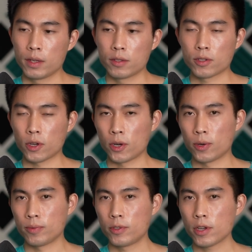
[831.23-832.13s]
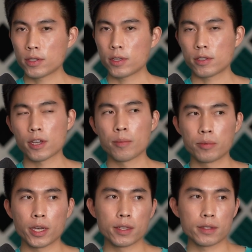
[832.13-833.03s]
So just some
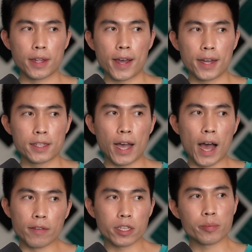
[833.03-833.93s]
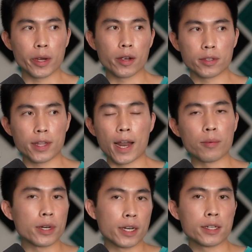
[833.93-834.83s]
things that I've experienced that I
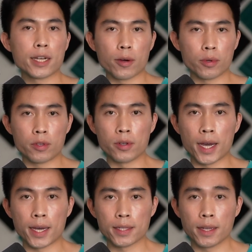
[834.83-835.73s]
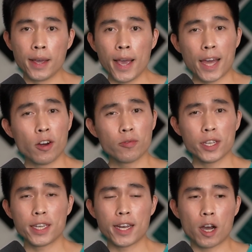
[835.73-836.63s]
wanted to share with you guys, and
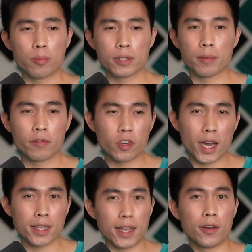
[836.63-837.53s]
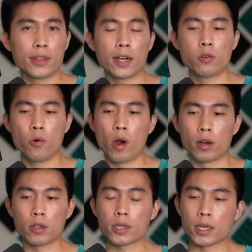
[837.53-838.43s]
hopefully it can help some of you guys out there who
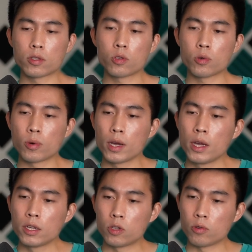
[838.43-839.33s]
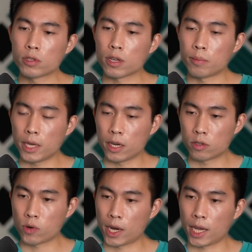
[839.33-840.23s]
are looking to do some ear
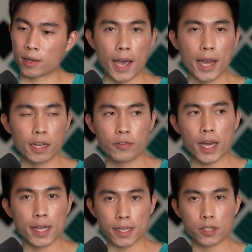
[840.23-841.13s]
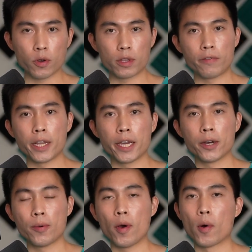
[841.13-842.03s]
training. And if you guys enjoyed the
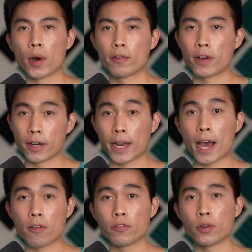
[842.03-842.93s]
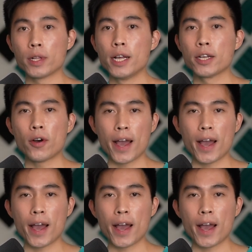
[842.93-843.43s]
video or found it helpful, go